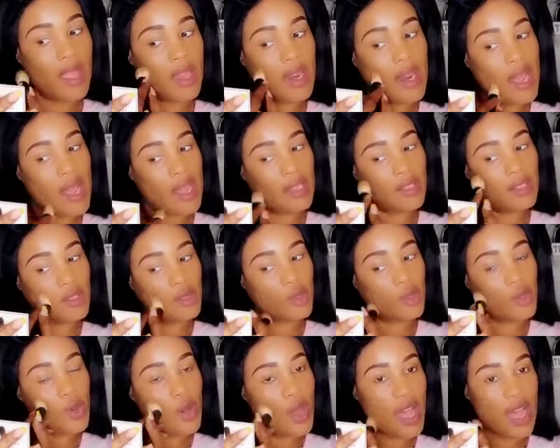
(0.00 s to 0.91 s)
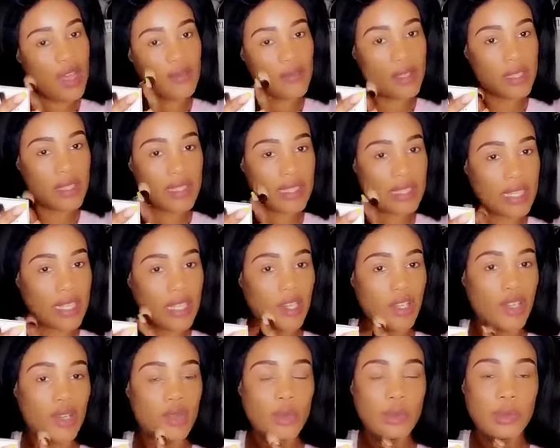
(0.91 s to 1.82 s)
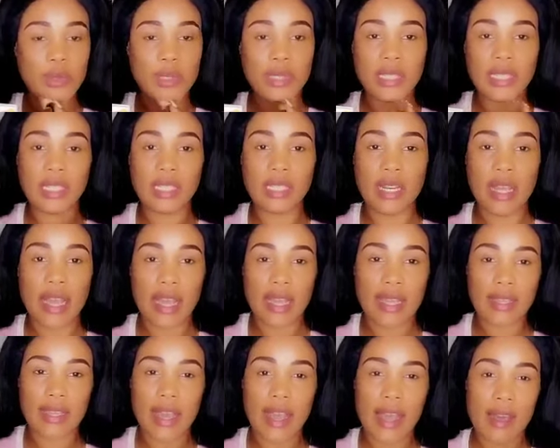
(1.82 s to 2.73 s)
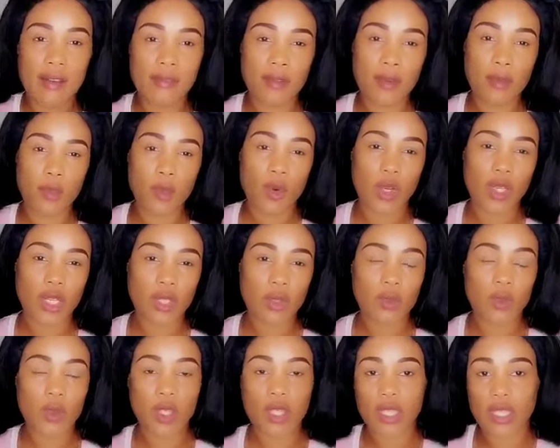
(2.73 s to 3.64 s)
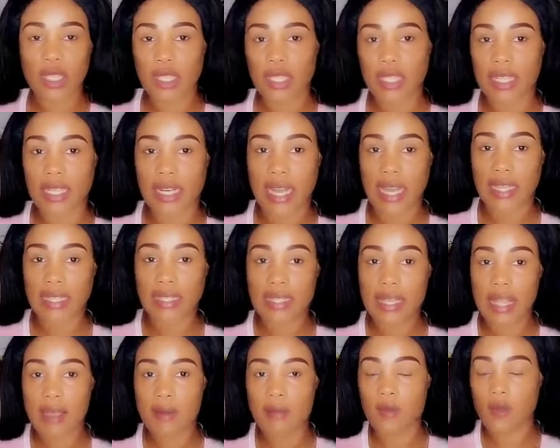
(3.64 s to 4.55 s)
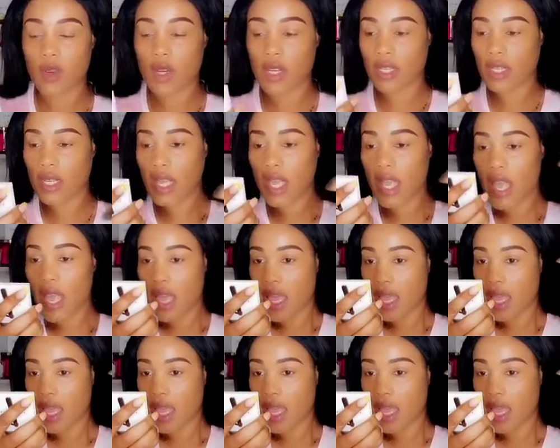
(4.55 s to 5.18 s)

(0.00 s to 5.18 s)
And I do have a skincare routine. I have a morning one and a nighttime one.